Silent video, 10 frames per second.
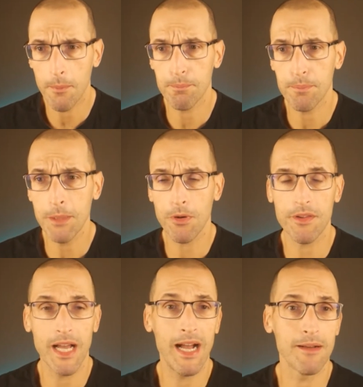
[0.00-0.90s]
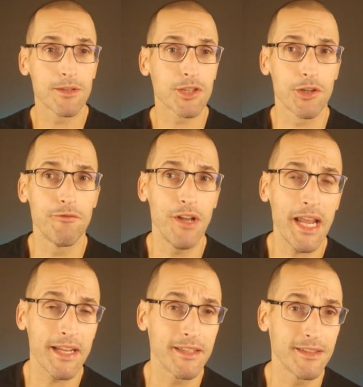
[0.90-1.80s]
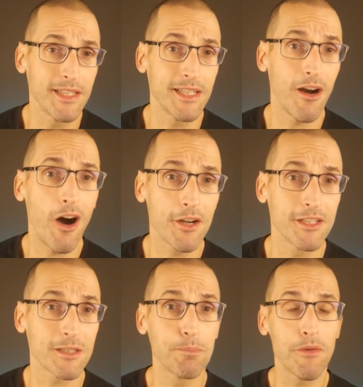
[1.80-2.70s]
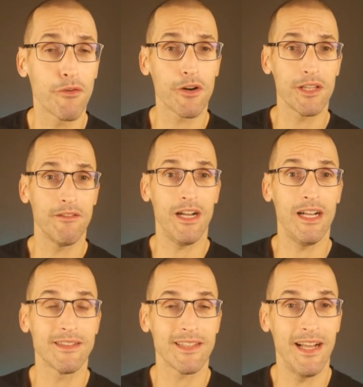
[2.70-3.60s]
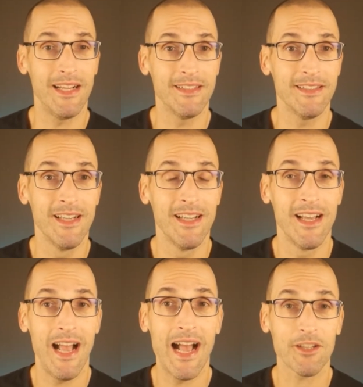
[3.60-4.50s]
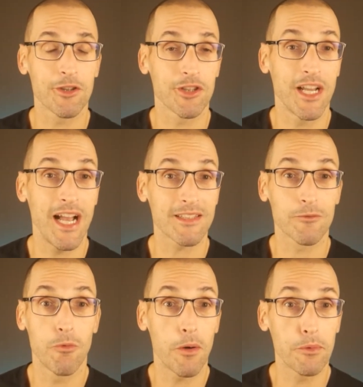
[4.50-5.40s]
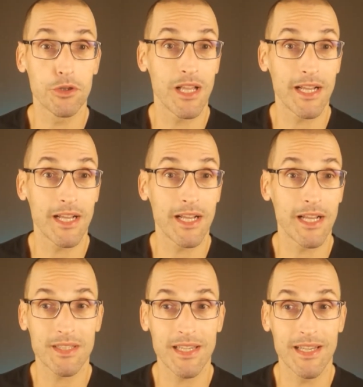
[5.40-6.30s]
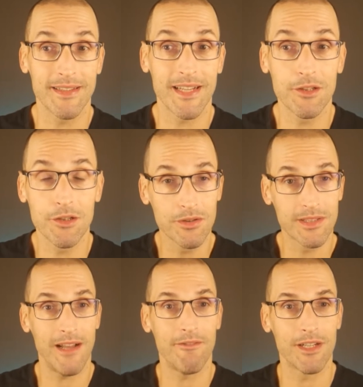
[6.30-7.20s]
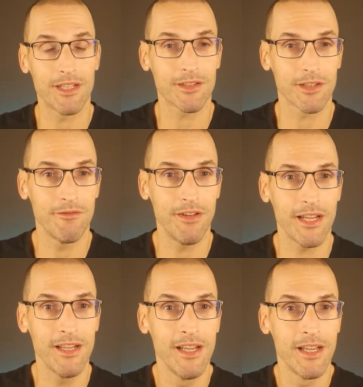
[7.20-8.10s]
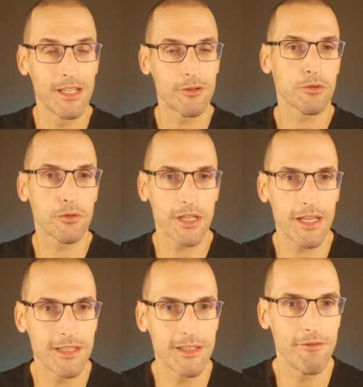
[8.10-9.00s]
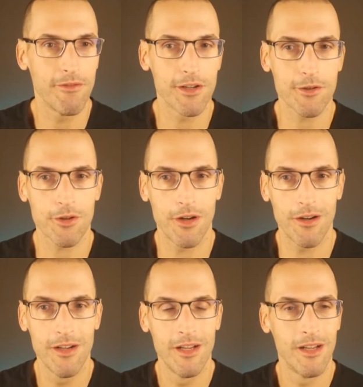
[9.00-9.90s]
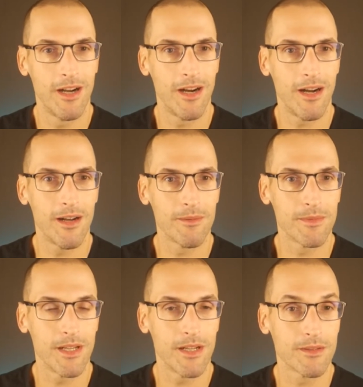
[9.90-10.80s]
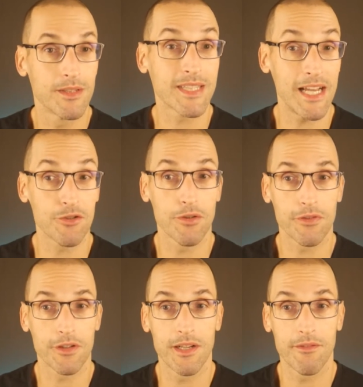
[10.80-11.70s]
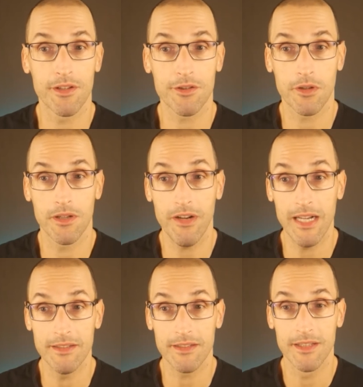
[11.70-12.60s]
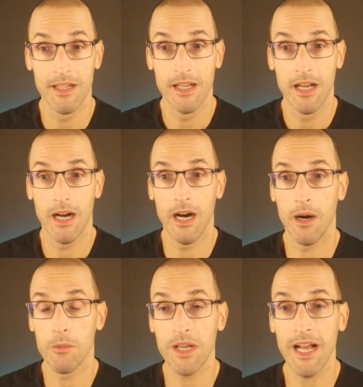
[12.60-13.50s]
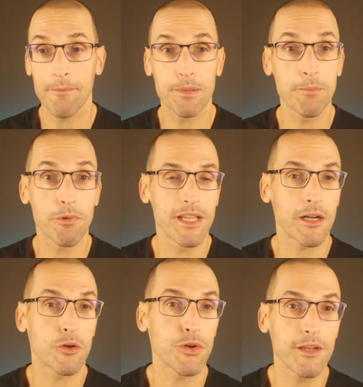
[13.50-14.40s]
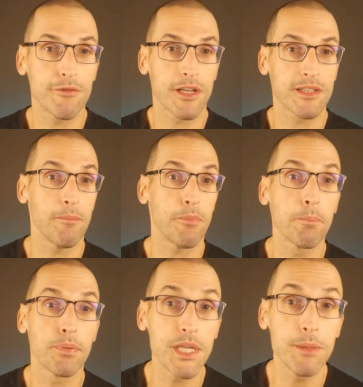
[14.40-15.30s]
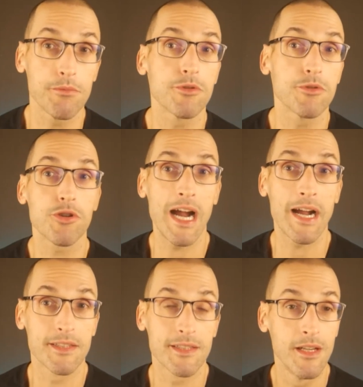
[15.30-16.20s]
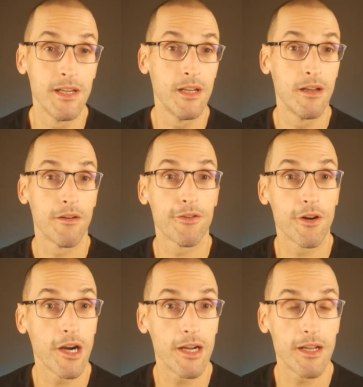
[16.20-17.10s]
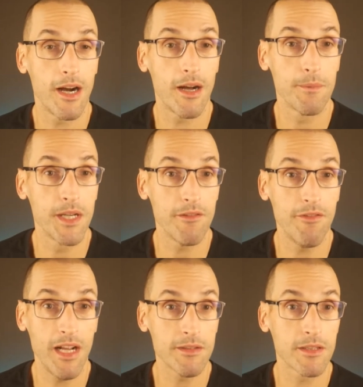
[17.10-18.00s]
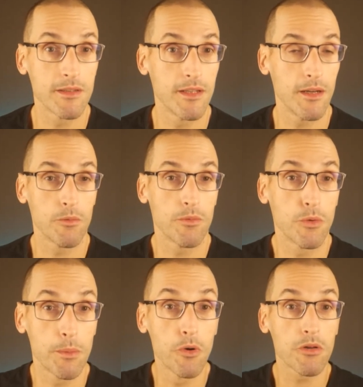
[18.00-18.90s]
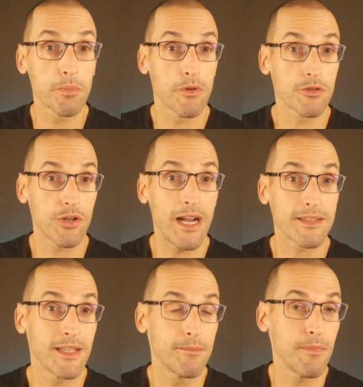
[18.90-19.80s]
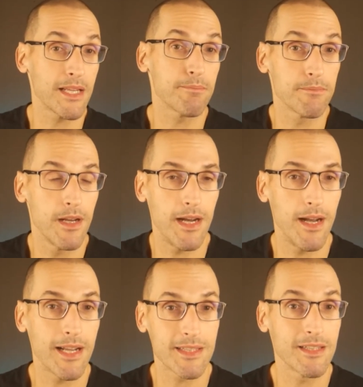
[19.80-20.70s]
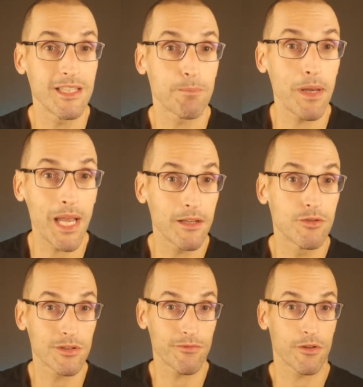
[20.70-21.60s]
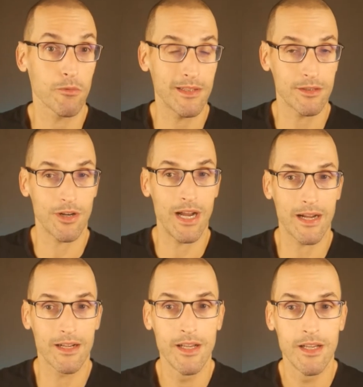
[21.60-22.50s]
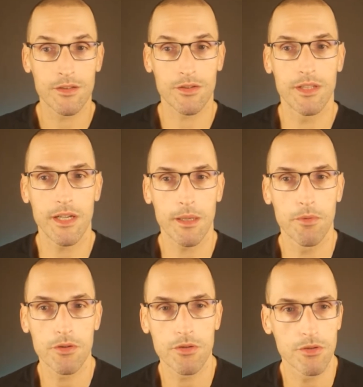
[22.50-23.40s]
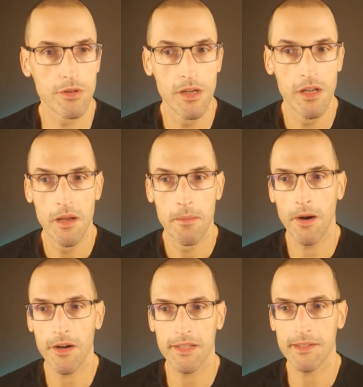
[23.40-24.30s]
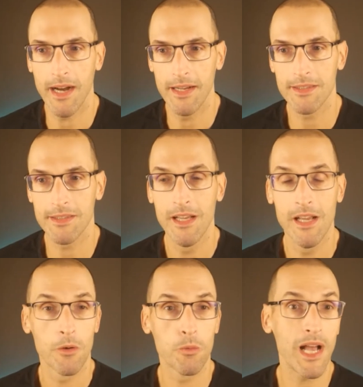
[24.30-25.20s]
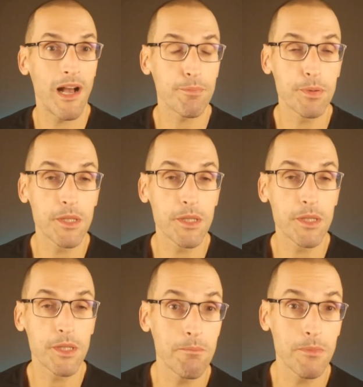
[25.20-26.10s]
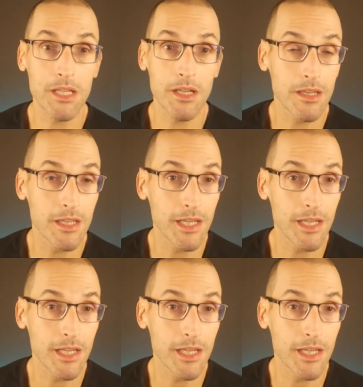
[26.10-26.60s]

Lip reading: people that survey the audience before the event and actually ask, what would you like to see? And then use that very survey into creating the virtual, the schedule for their virtual event. We had people that create, for example, premium tracks for their event with multiple tracks and make attendees pay just for one track, so they're able to monetize. We have people that immediately